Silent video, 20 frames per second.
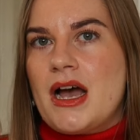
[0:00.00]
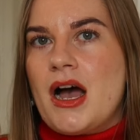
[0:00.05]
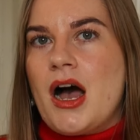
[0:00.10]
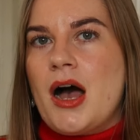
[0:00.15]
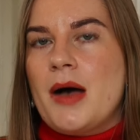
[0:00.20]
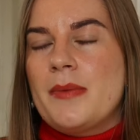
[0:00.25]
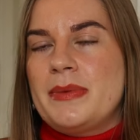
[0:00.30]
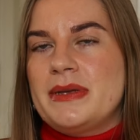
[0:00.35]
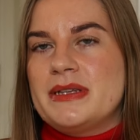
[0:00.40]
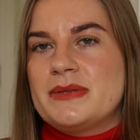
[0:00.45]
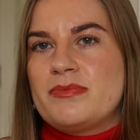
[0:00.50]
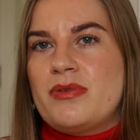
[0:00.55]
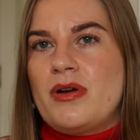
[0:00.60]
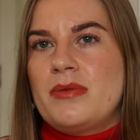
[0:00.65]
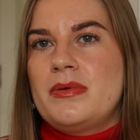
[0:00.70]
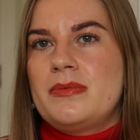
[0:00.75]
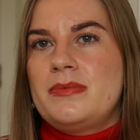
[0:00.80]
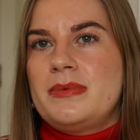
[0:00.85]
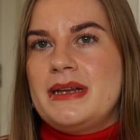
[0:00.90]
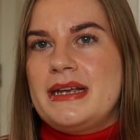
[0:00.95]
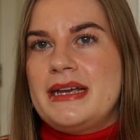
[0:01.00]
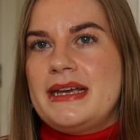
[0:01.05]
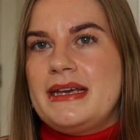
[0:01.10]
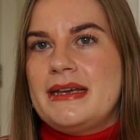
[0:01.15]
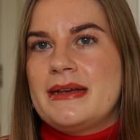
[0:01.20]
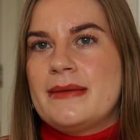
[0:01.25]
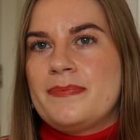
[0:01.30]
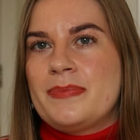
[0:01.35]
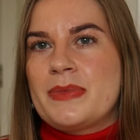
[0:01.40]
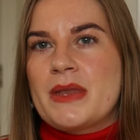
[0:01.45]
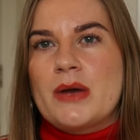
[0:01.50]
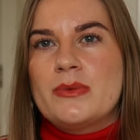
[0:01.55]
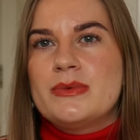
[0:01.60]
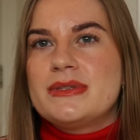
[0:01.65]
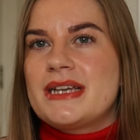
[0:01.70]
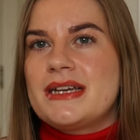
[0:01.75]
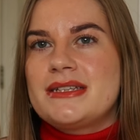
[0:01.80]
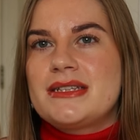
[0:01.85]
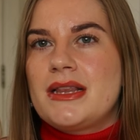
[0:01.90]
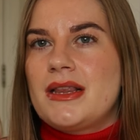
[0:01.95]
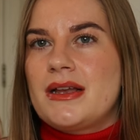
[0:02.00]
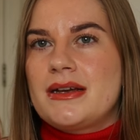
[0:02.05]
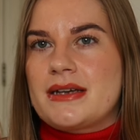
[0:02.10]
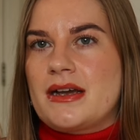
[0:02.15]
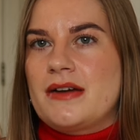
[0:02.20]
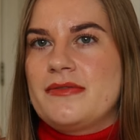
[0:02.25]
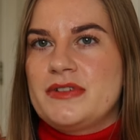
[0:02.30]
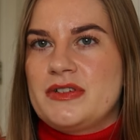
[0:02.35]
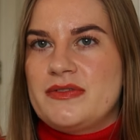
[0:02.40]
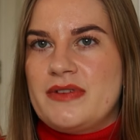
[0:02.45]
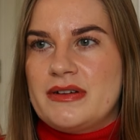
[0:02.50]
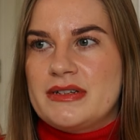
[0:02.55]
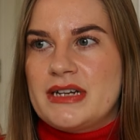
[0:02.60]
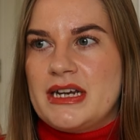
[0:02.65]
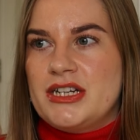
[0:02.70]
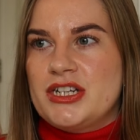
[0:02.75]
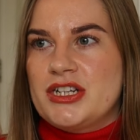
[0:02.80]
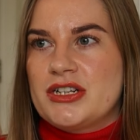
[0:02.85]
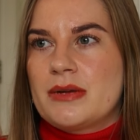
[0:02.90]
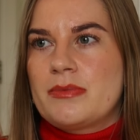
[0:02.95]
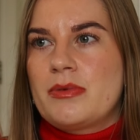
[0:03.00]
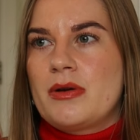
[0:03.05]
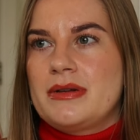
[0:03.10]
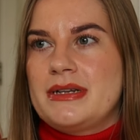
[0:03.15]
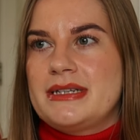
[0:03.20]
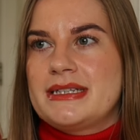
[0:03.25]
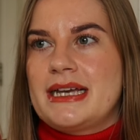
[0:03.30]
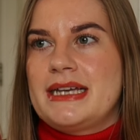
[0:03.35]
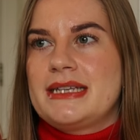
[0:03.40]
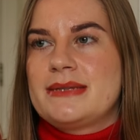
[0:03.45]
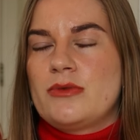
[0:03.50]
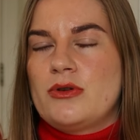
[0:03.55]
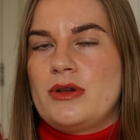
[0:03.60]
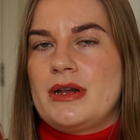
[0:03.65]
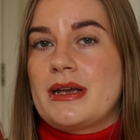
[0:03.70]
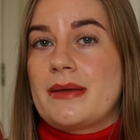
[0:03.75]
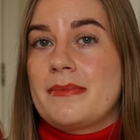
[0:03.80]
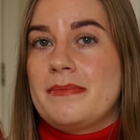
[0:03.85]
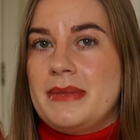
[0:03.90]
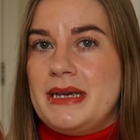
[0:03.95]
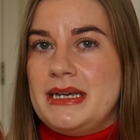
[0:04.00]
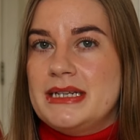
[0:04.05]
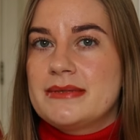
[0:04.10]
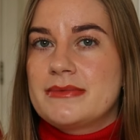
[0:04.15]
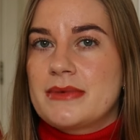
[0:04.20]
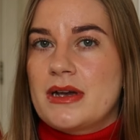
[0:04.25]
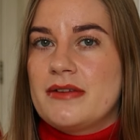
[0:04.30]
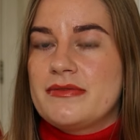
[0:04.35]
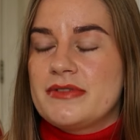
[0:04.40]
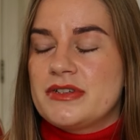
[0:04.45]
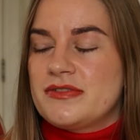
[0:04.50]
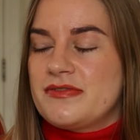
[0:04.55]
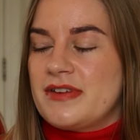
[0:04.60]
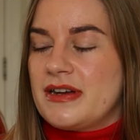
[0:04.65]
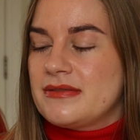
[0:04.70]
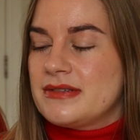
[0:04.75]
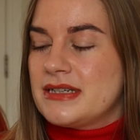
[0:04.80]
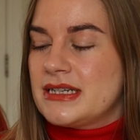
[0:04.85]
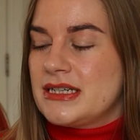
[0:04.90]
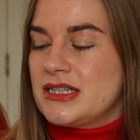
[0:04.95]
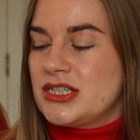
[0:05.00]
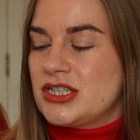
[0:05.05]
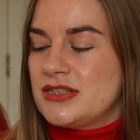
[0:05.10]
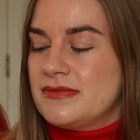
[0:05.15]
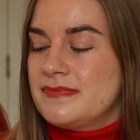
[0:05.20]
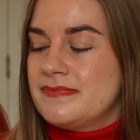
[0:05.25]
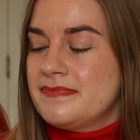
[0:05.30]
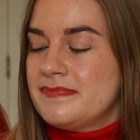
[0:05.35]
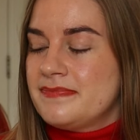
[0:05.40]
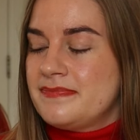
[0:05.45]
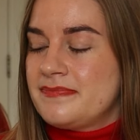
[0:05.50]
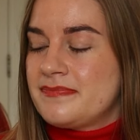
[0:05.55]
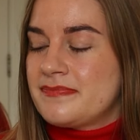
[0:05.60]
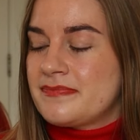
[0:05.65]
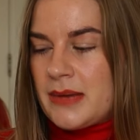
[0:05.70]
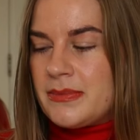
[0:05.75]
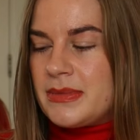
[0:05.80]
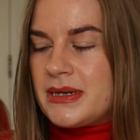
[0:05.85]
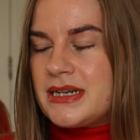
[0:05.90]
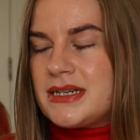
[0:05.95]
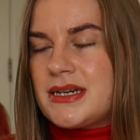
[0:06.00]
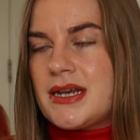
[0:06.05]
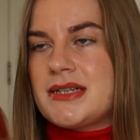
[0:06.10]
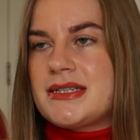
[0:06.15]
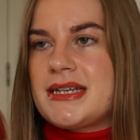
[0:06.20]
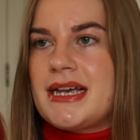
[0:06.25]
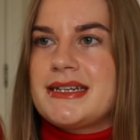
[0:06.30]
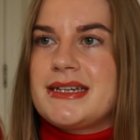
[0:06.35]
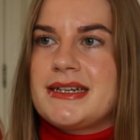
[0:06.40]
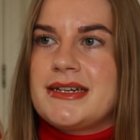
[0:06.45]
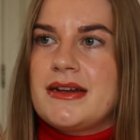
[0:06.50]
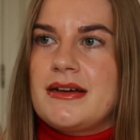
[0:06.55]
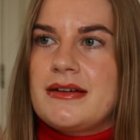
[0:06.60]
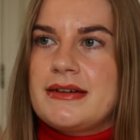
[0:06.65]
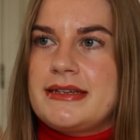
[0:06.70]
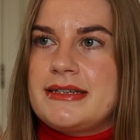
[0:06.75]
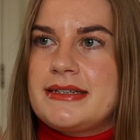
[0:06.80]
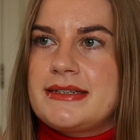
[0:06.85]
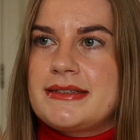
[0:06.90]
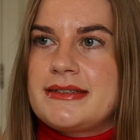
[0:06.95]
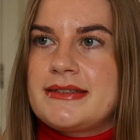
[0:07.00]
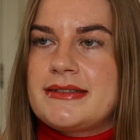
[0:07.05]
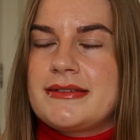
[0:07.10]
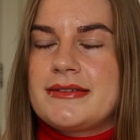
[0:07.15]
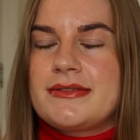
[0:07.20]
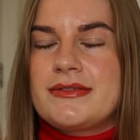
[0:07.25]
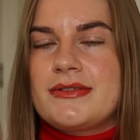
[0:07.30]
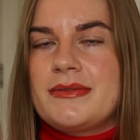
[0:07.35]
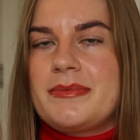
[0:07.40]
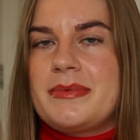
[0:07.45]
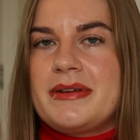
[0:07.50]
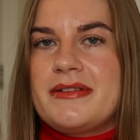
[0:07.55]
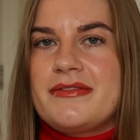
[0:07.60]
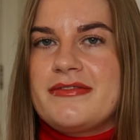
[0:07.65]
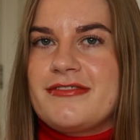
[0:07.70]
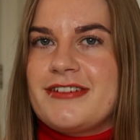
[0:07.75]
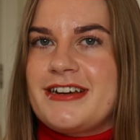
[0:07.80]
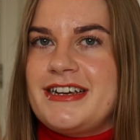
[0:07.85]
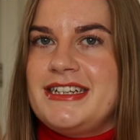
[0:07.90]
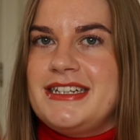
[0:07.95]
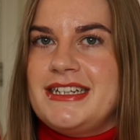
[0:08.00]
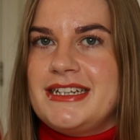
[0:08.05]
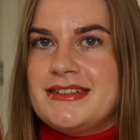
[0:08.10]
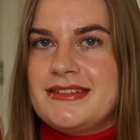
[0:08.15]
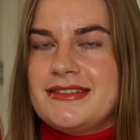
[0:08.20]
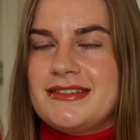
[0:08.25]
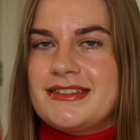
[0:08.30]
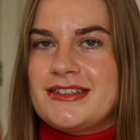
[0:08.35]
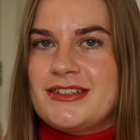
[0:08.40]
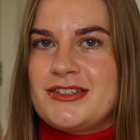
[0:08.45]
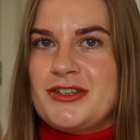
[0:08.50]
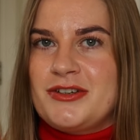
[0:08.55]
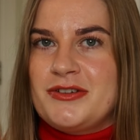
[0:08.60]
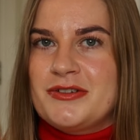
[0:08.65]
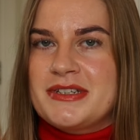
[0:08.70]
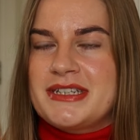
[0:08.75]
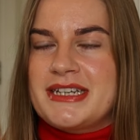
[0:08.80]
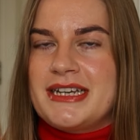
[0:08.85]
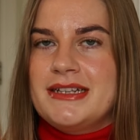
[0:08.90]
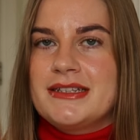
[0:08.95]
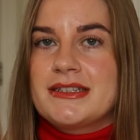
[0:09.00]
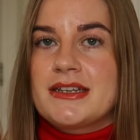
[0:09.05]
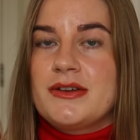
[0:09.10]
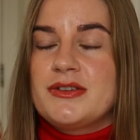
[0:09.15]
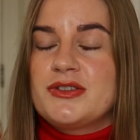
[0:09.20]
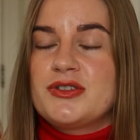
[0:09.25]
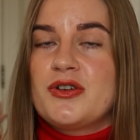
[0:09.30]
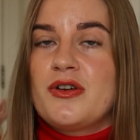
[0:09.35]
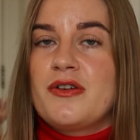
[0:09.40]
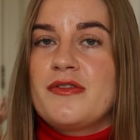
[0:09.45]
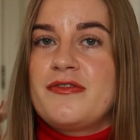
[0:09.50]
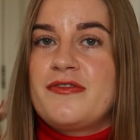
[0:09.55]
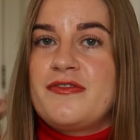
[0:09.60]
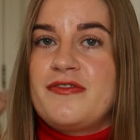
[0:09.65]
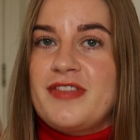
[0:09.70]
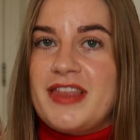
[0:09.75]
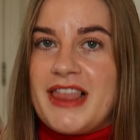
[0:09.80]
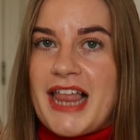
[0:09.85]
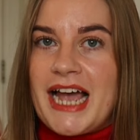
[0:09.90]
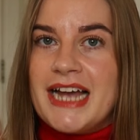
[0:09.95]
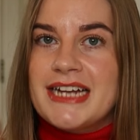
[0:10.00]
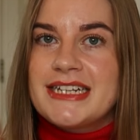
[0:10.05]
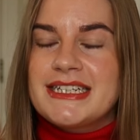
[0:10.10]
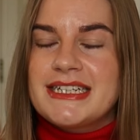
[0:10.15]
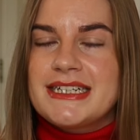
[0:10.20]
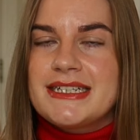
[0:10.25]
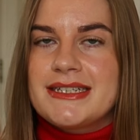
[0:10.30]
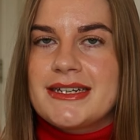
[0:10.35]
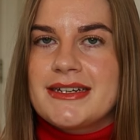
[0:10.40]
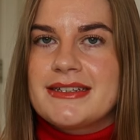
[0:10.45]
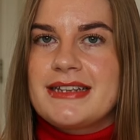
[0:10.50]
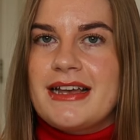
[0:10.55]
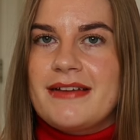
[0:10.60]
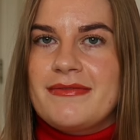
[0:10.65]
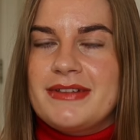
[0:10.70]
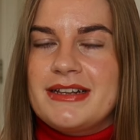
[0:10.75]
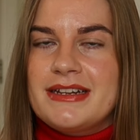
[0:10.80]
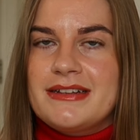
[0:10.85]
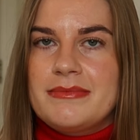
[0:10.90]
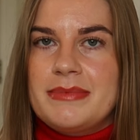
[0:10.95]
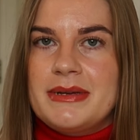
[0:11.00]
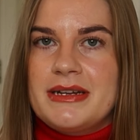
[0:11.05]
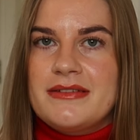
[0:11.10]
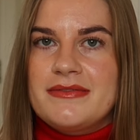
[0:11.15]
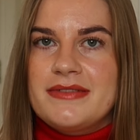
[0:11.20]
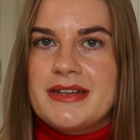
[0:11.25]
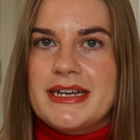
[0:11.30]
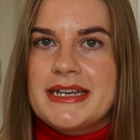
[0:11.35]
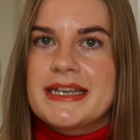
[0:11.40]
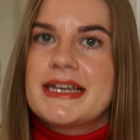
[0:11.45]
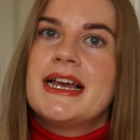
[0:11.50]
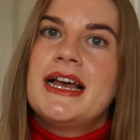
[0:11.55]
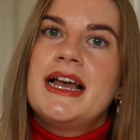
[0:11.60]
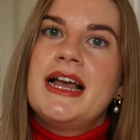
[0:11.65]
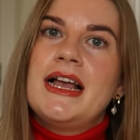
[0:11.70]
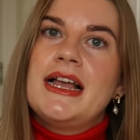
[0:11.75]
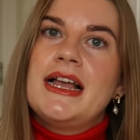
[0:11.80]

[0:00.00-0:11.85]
it up. It's probably I wouldn't say it's a light coverage foundation, I'd probably say it's more like a medium coverage foundation. But it does add a nice sort of bit of radiance to your skin, so it's not flat, it does have a little bit of like